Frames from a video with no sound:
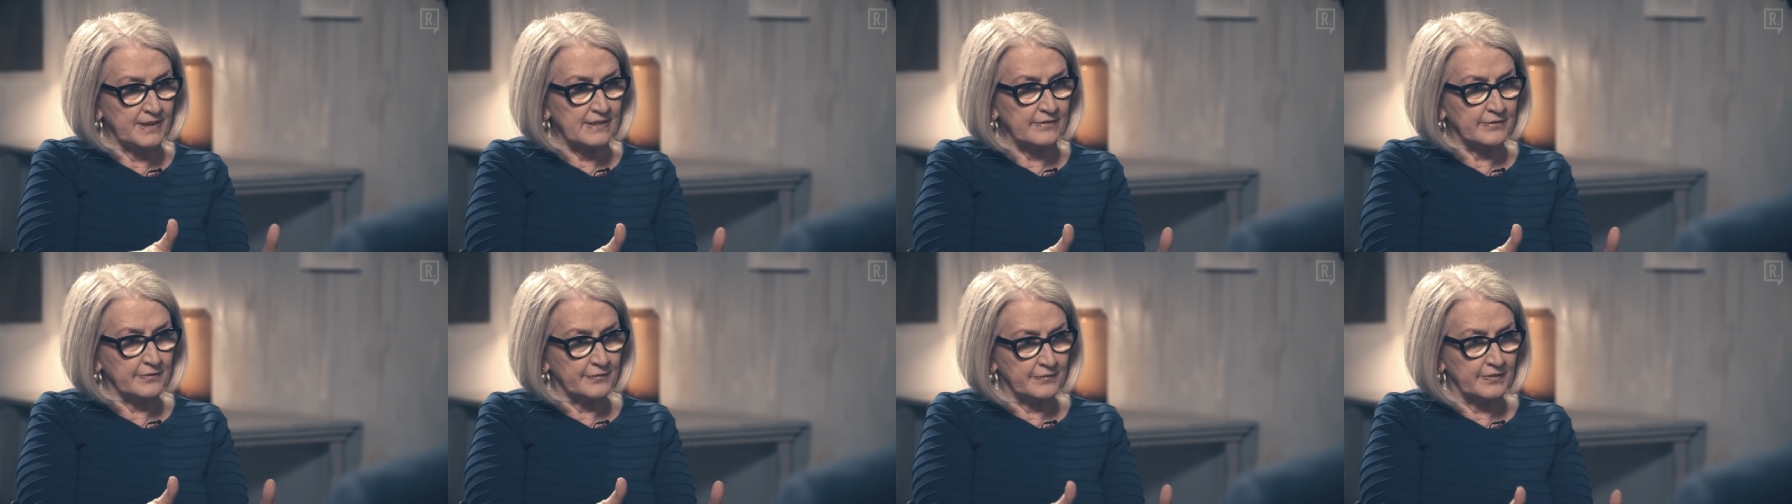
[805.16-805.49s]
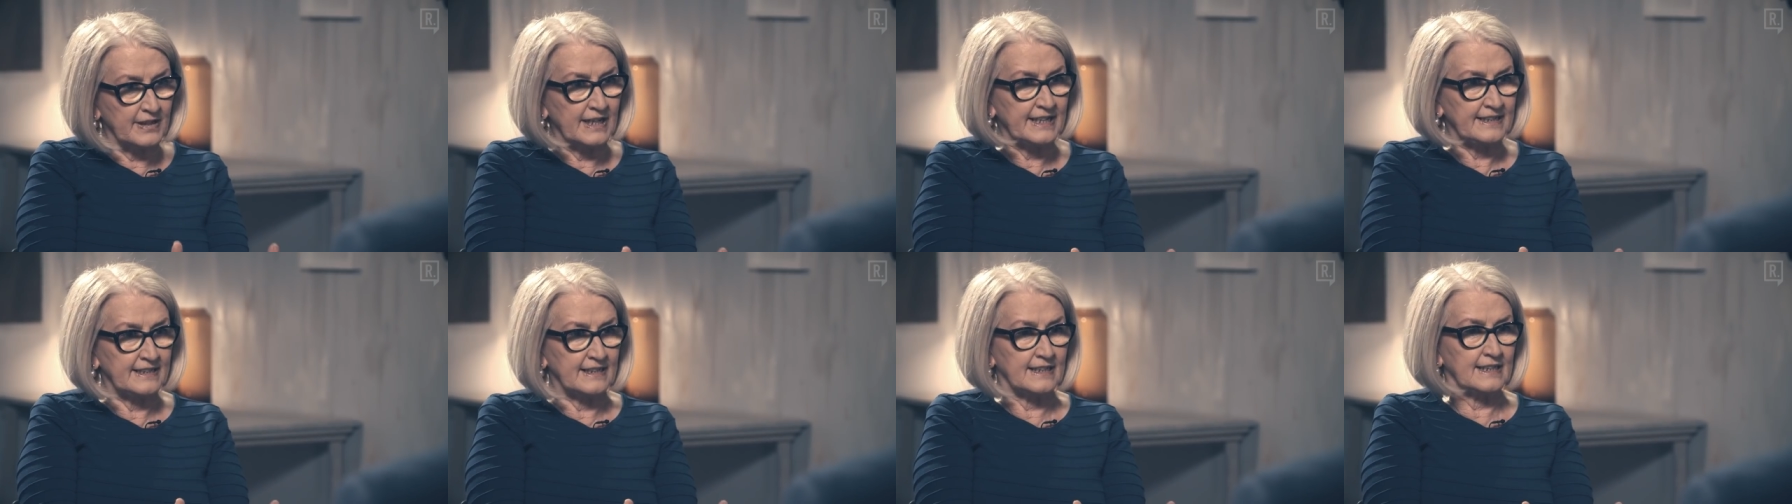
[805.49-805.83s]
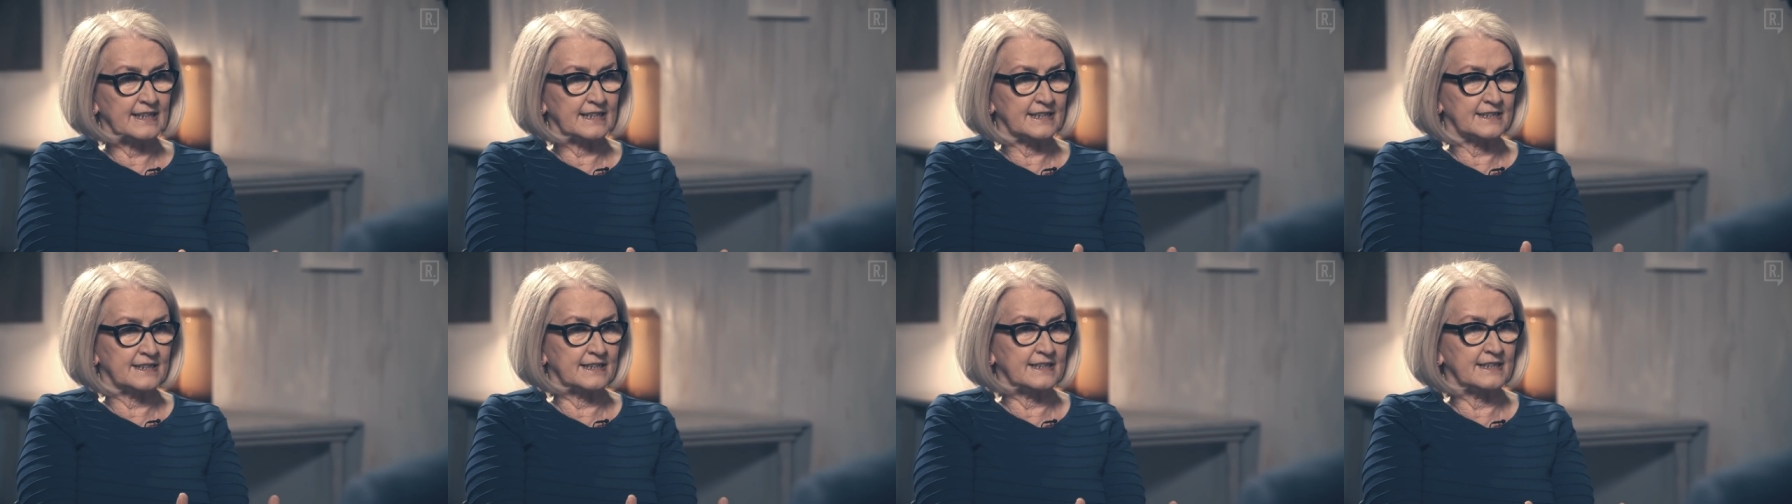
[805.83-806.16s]
being
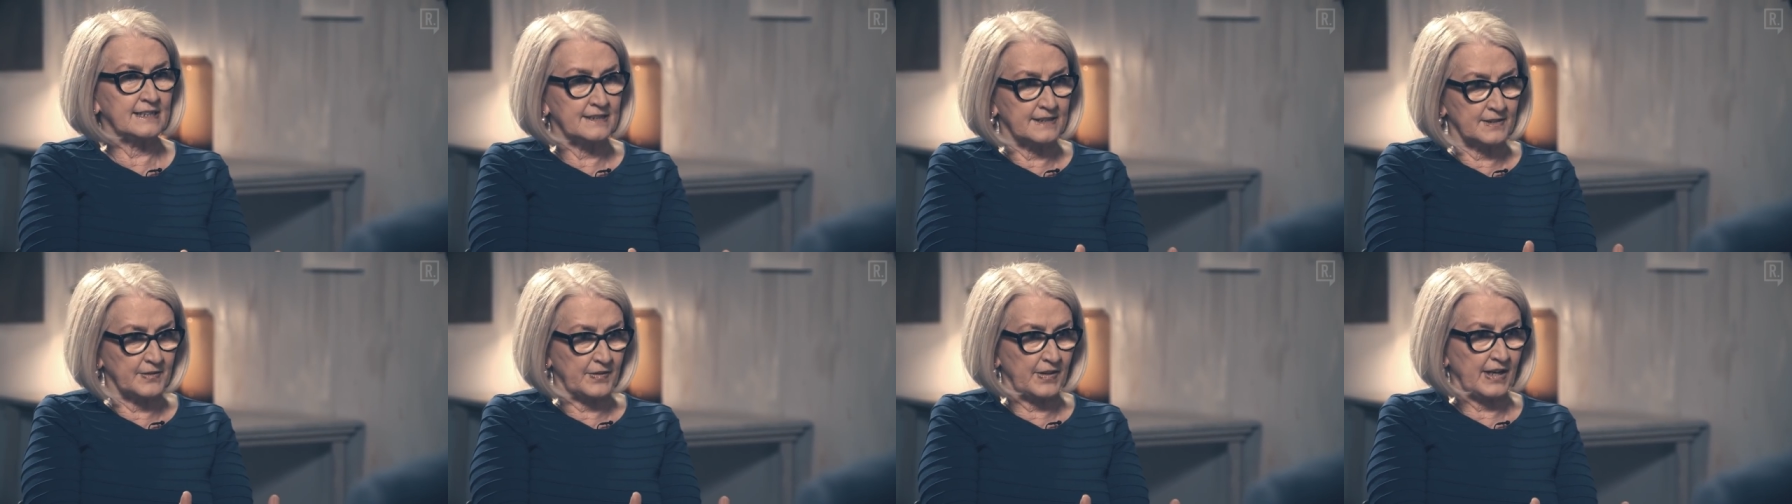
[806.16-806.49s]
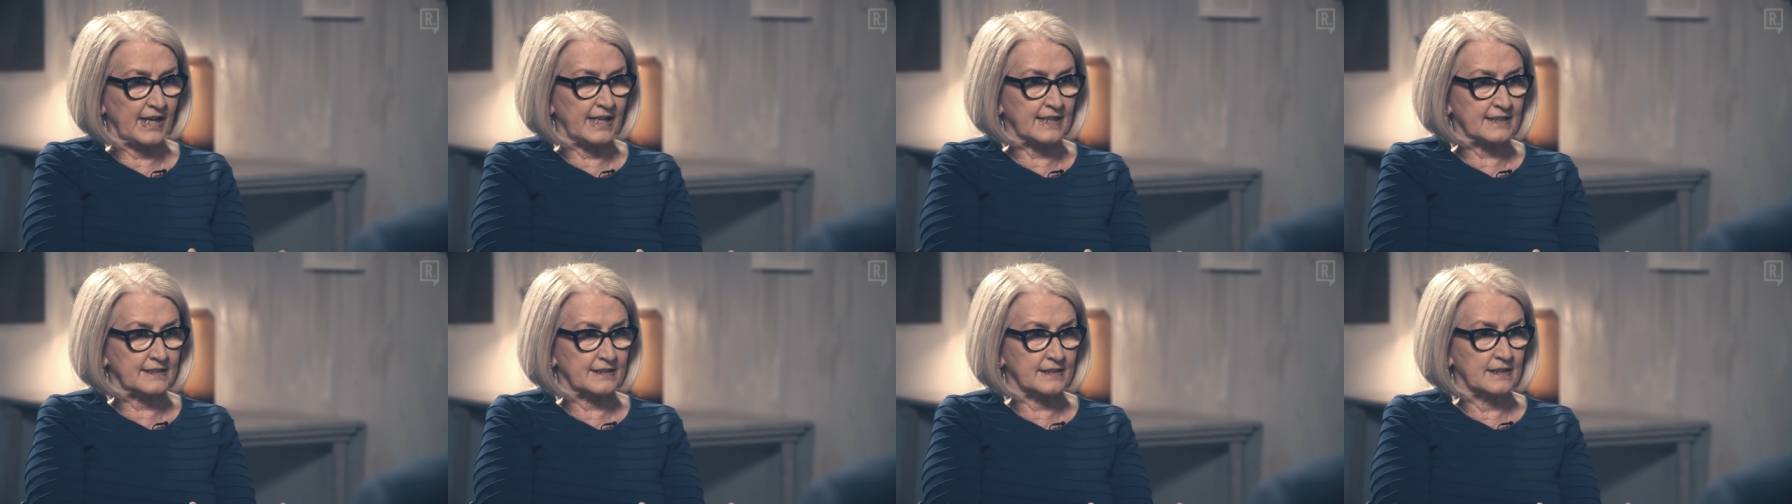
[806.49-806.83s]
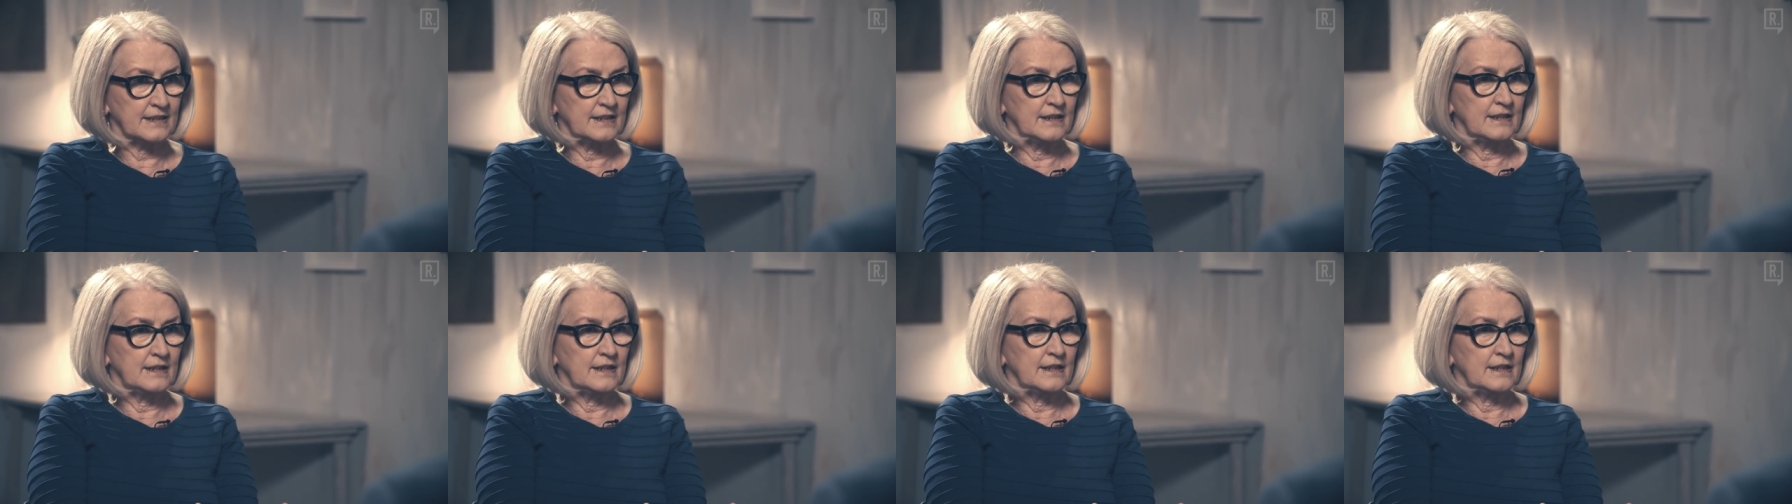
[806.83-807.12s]
finite is that